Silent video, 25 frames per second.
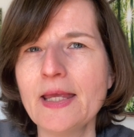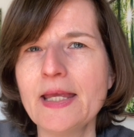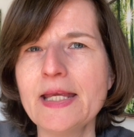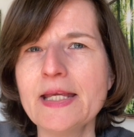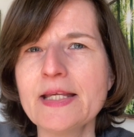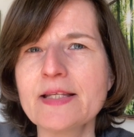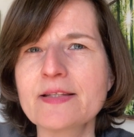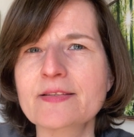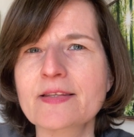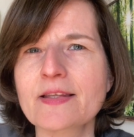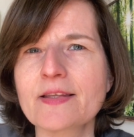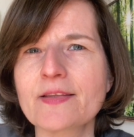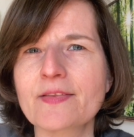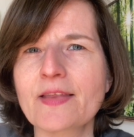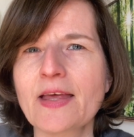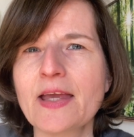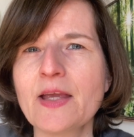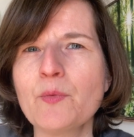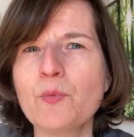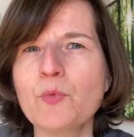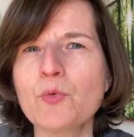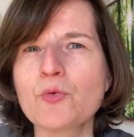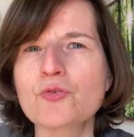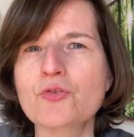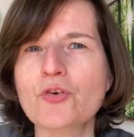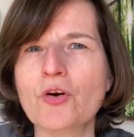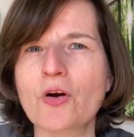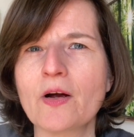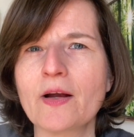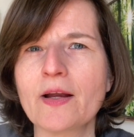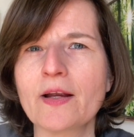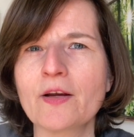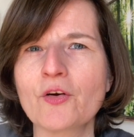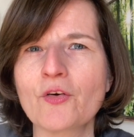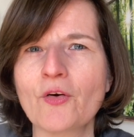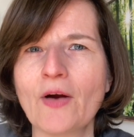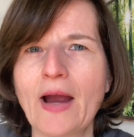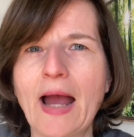is that they will try
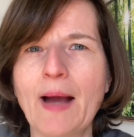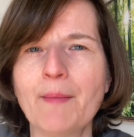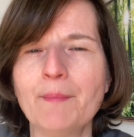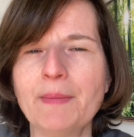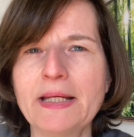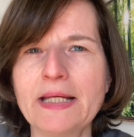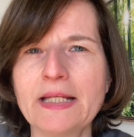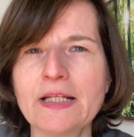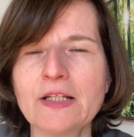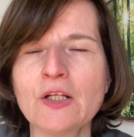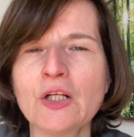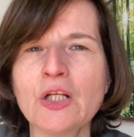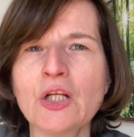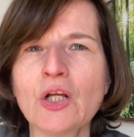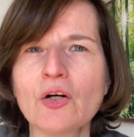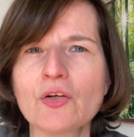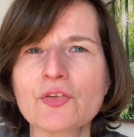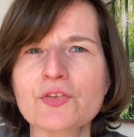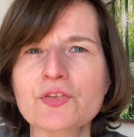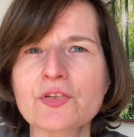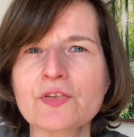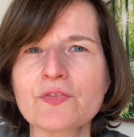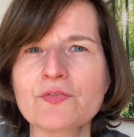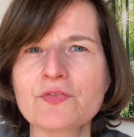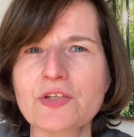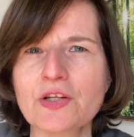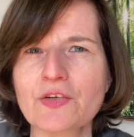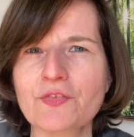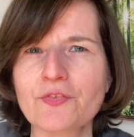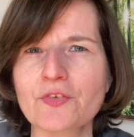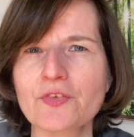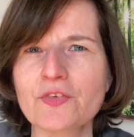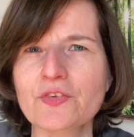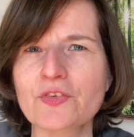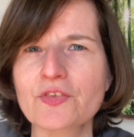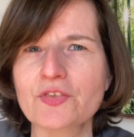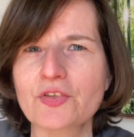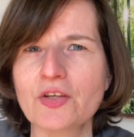and cram in lots of
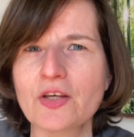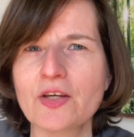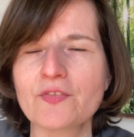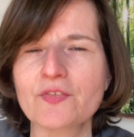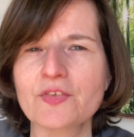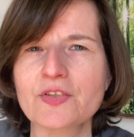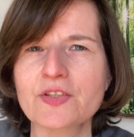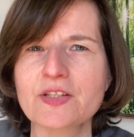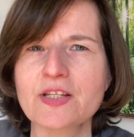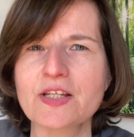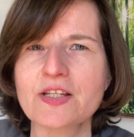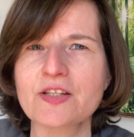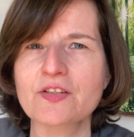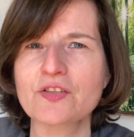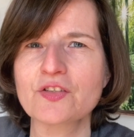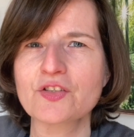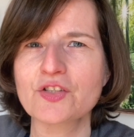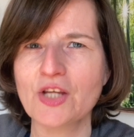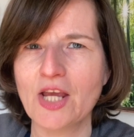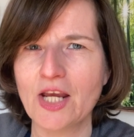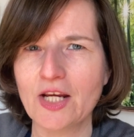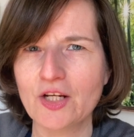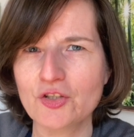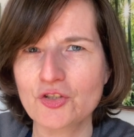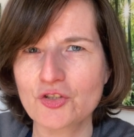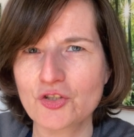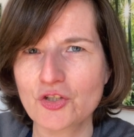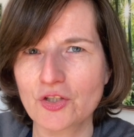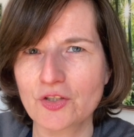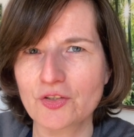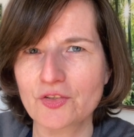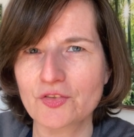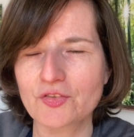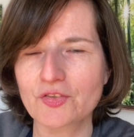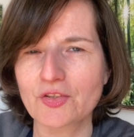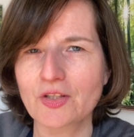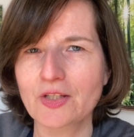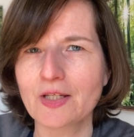different surfaces and
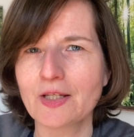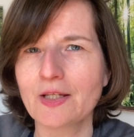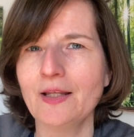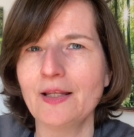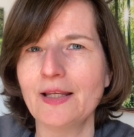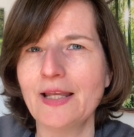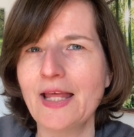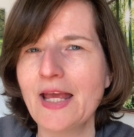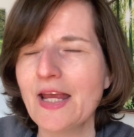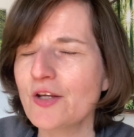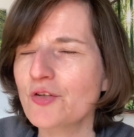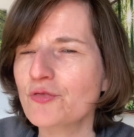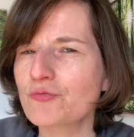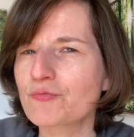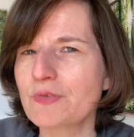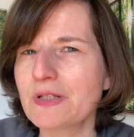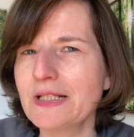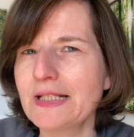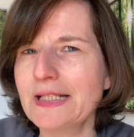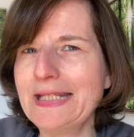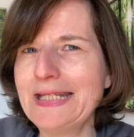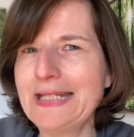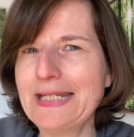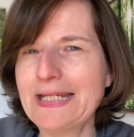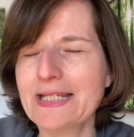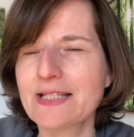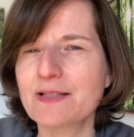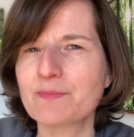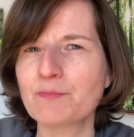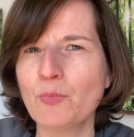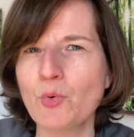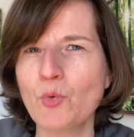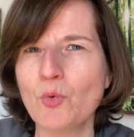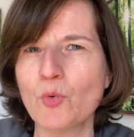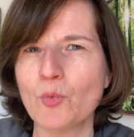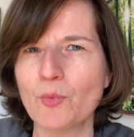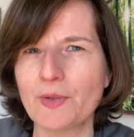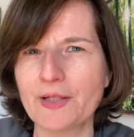textures. Less really is
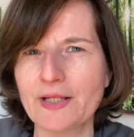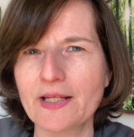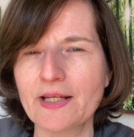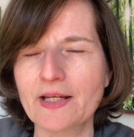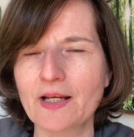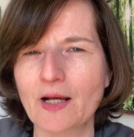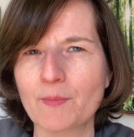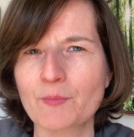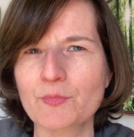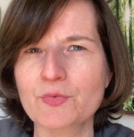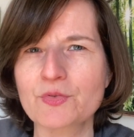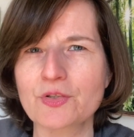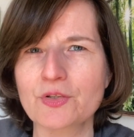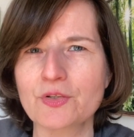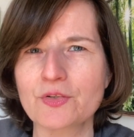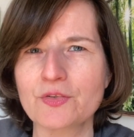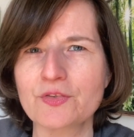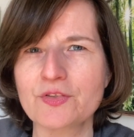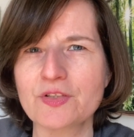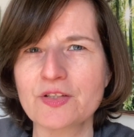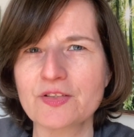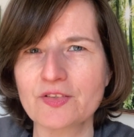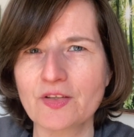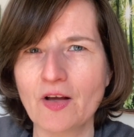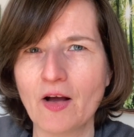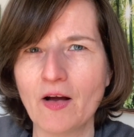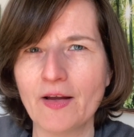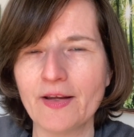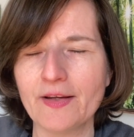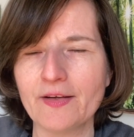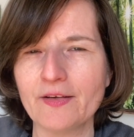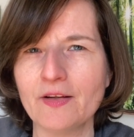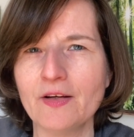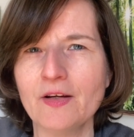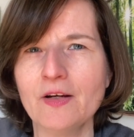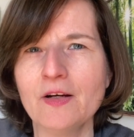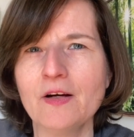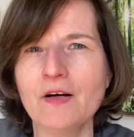more when it comes to good
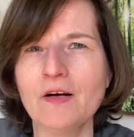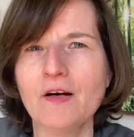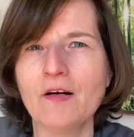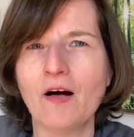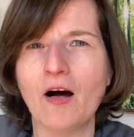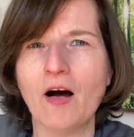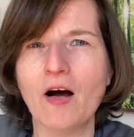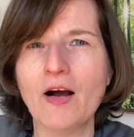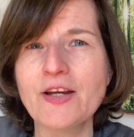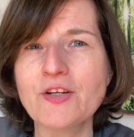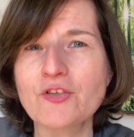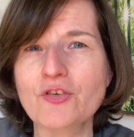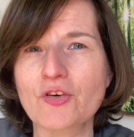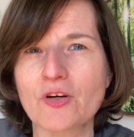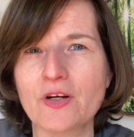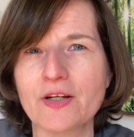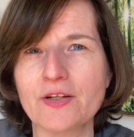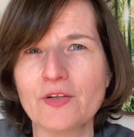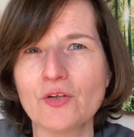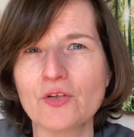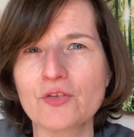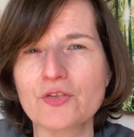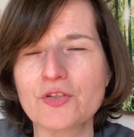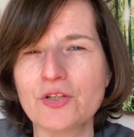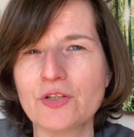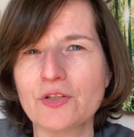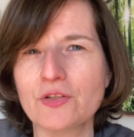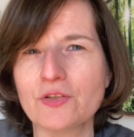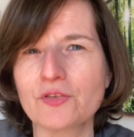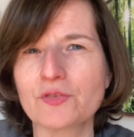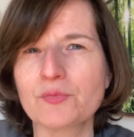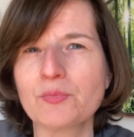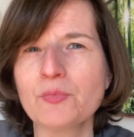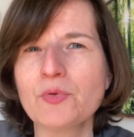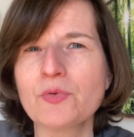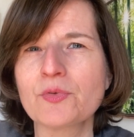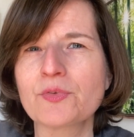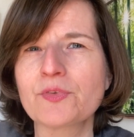design. I try not to use
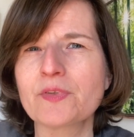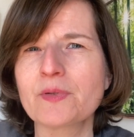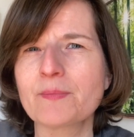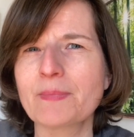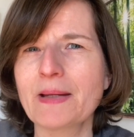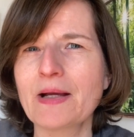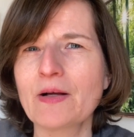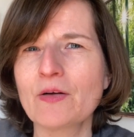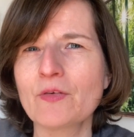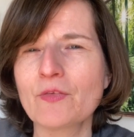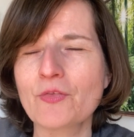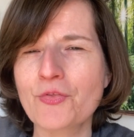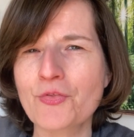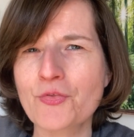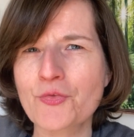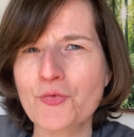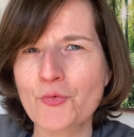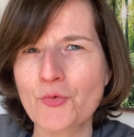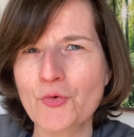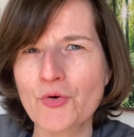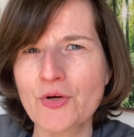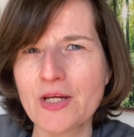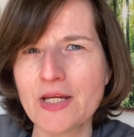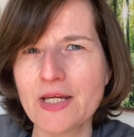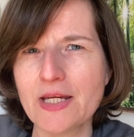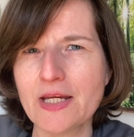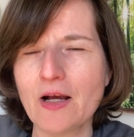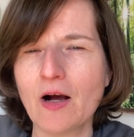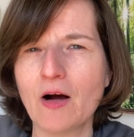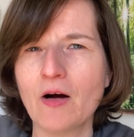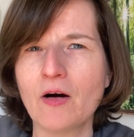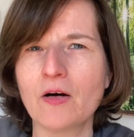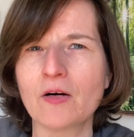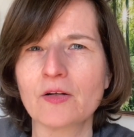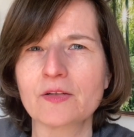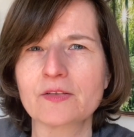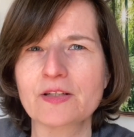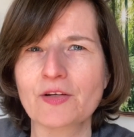more than about 3
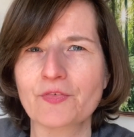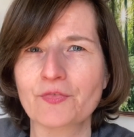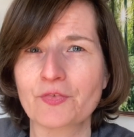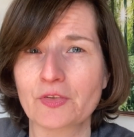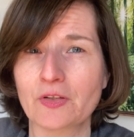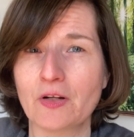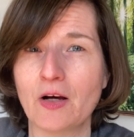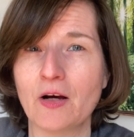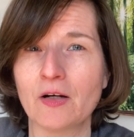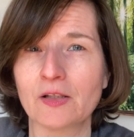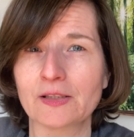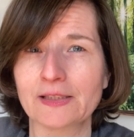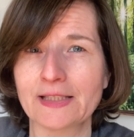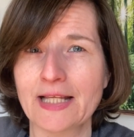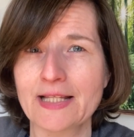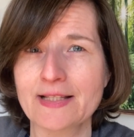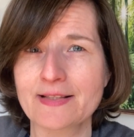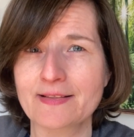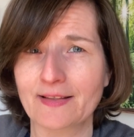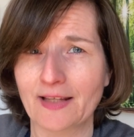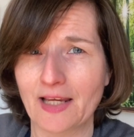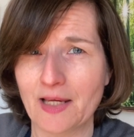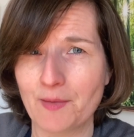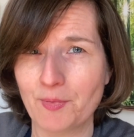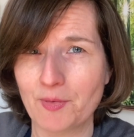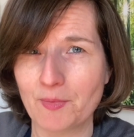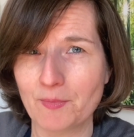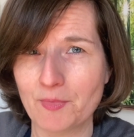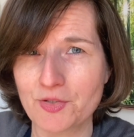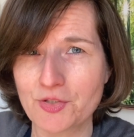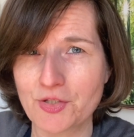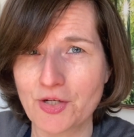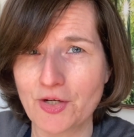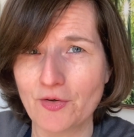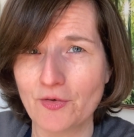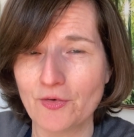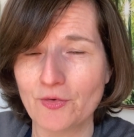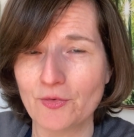different hard landscaping
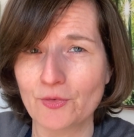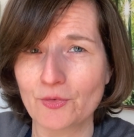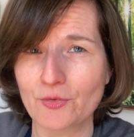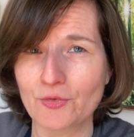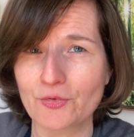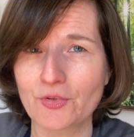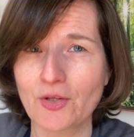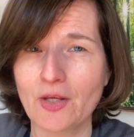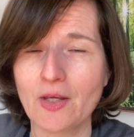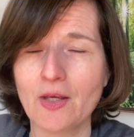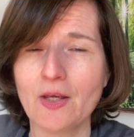materials.